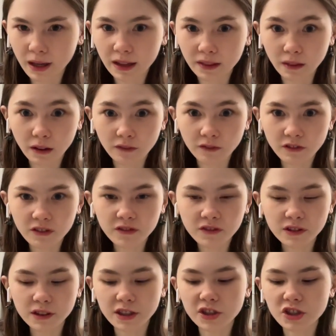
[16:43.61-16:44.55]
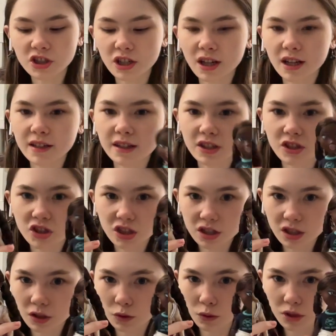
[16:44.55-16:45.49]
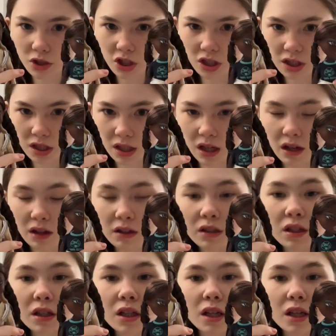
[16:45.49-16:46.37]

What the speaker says: I love Felicia. I think she's a gorgeous doll,